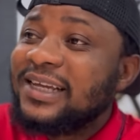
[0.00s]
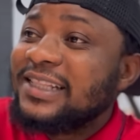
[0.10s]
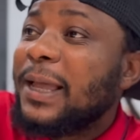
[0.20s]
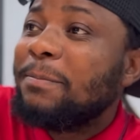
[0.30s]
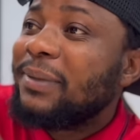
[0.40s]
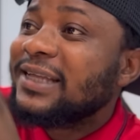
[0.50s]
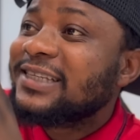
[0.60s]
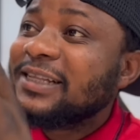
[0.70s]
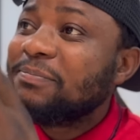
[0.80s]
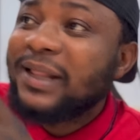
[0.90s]
they
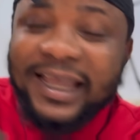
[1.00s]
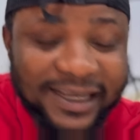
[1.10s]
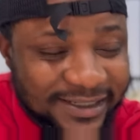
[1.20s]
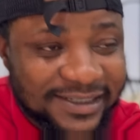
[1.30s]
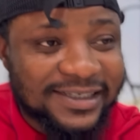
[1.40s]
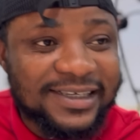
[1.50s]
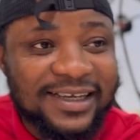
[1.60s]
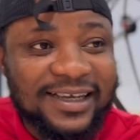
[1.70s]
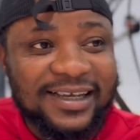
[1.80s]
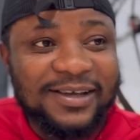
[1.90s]
painted planes
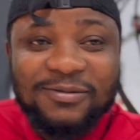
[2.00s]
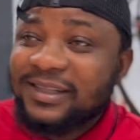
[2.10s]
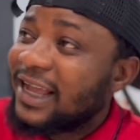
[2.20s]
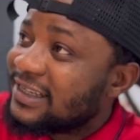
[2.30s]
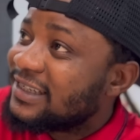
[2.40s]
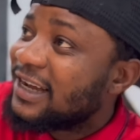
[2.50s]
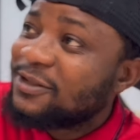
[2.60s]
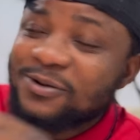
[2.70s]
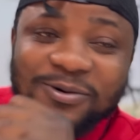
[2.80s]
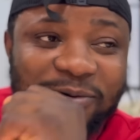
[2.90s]
with Nigeria
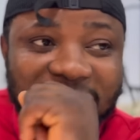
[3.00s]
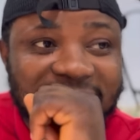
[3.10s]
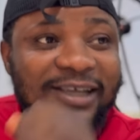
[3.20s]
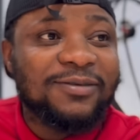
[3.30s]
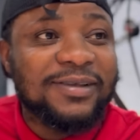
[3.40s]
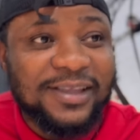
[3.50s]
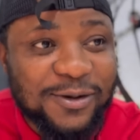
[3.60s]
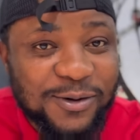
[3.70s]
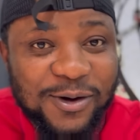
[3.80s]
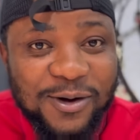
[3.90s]
logo. At the end of the day,